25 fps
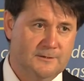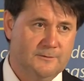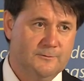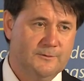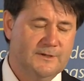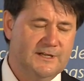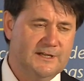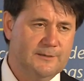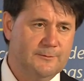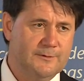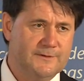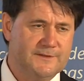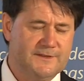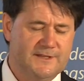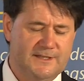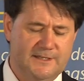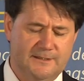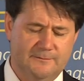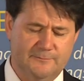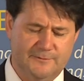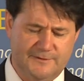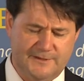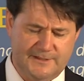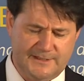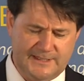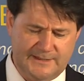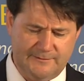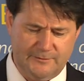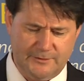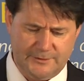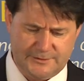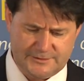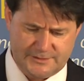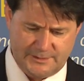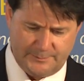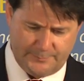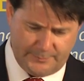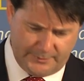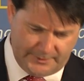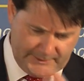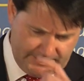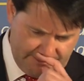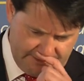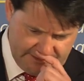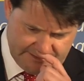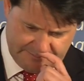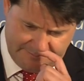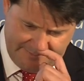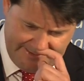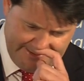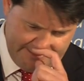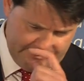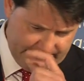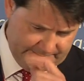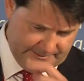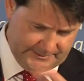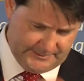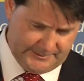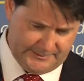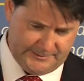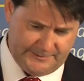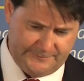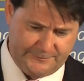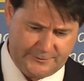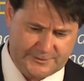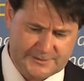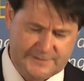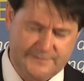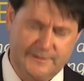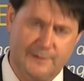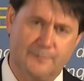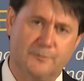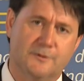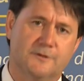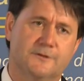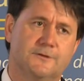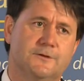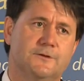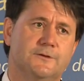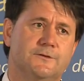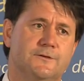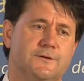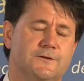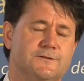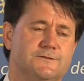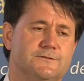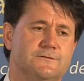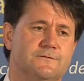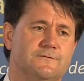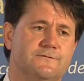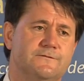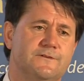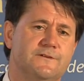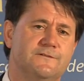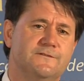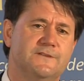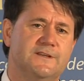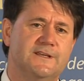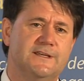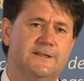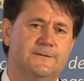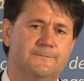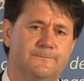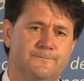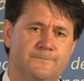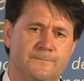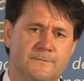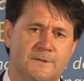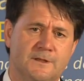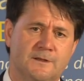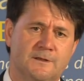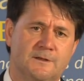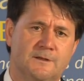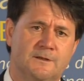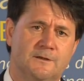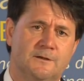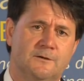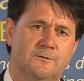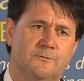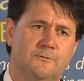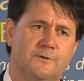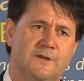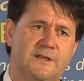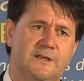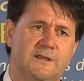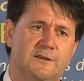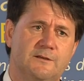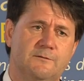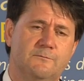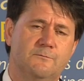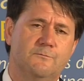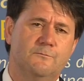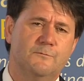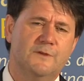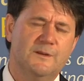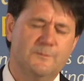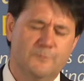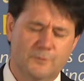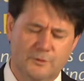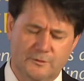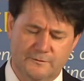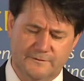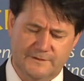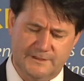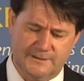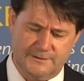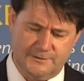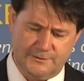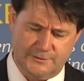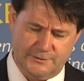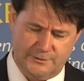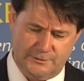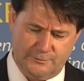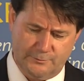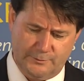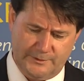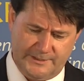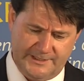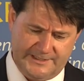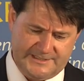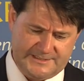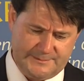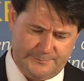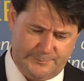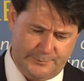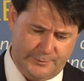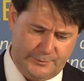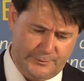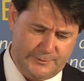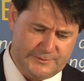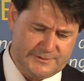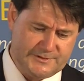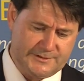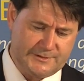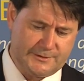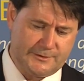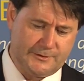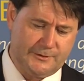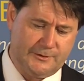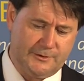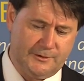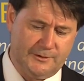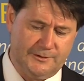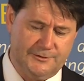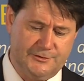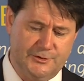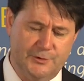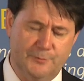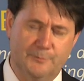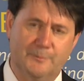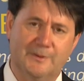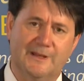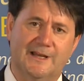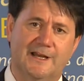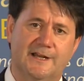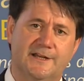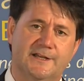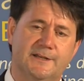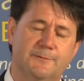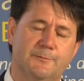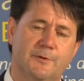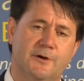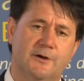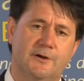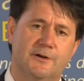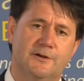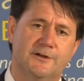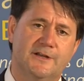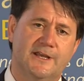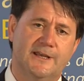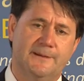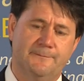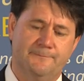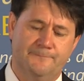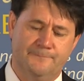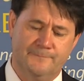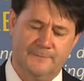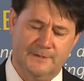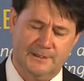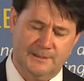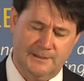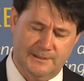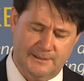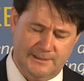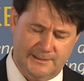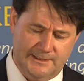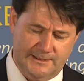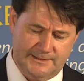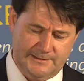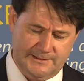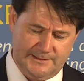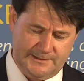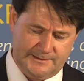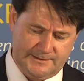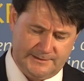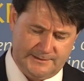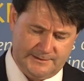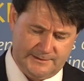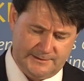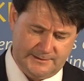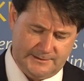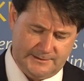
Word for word: Really, with the, with the devolution of powers back on the, on the 1st of April 2015, we, we moved into what I suppose you could call a new planning paradigm and that